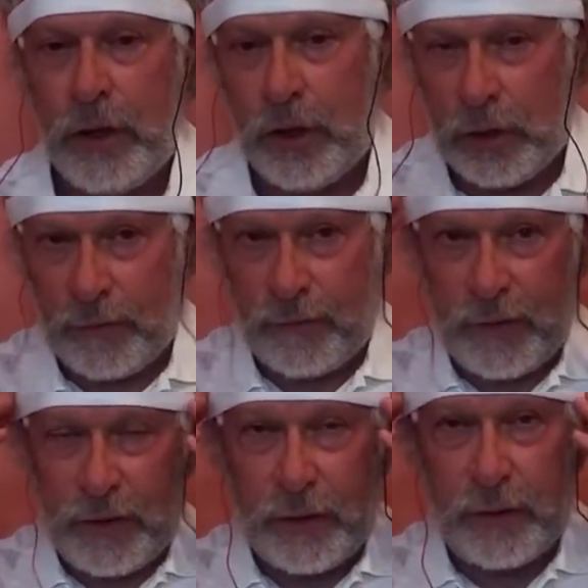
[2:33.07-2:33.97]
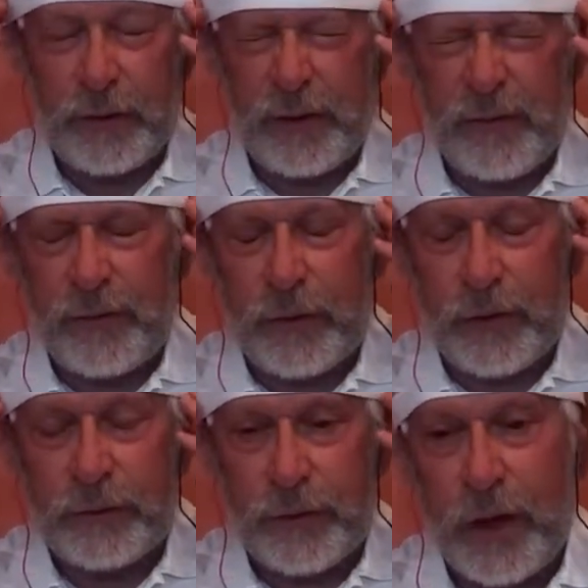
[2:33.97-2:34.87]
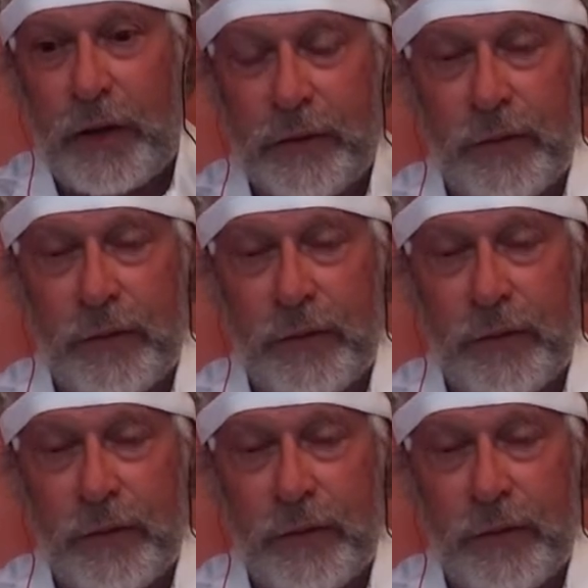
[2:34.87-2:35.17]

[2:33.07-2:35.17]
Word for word: you're going to feel, if you close your eyes,